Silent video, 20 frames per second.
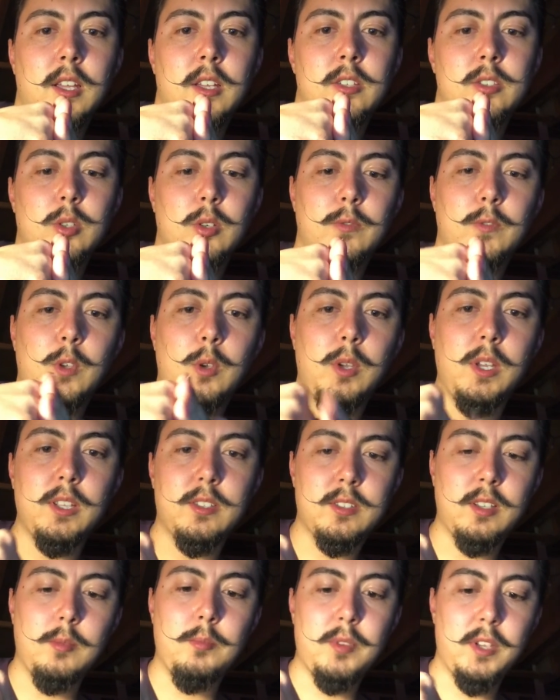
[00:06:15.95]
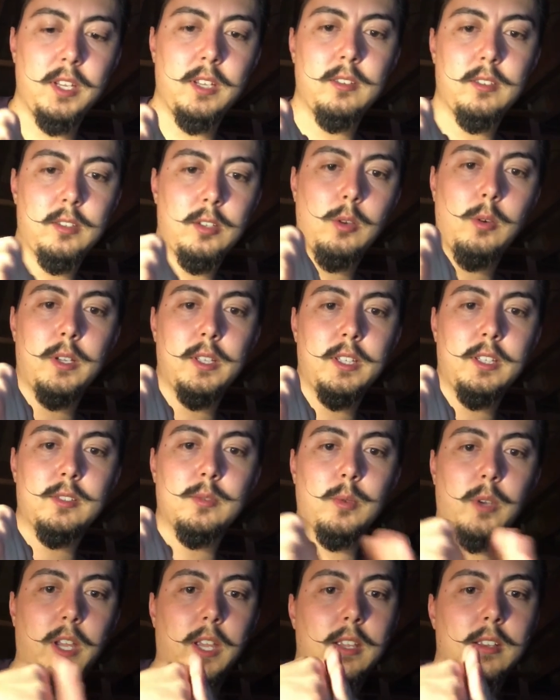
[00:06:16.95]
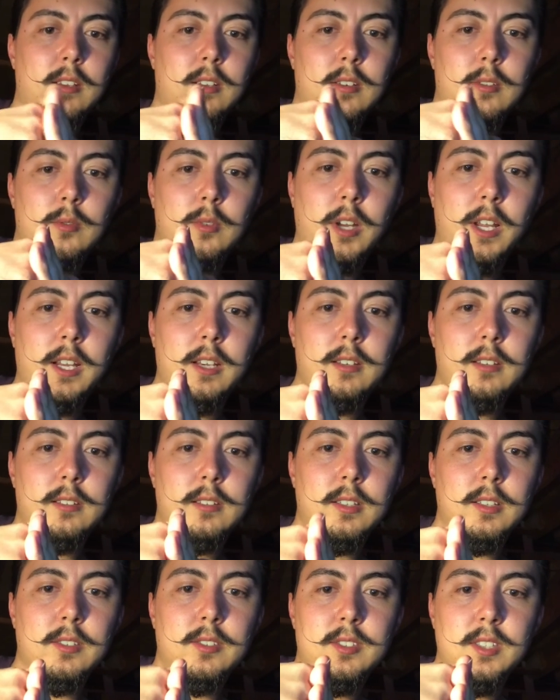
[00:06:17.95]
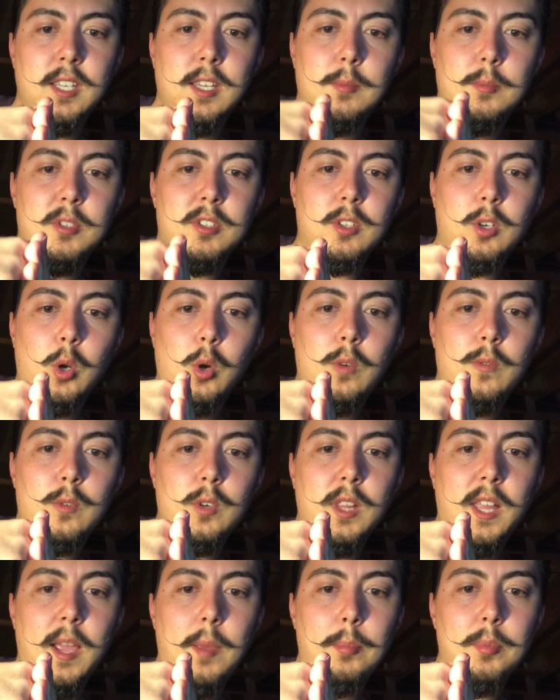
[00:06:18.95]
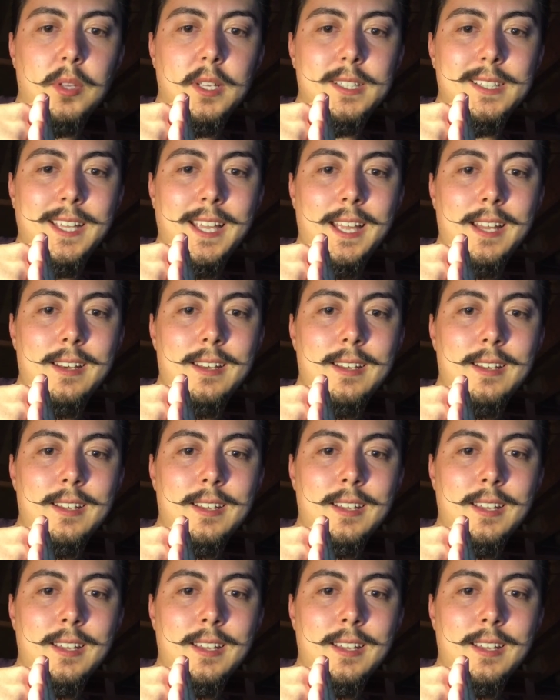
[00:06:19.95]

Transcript: So if you hit something going this way, right, and the seam is an overlap like that,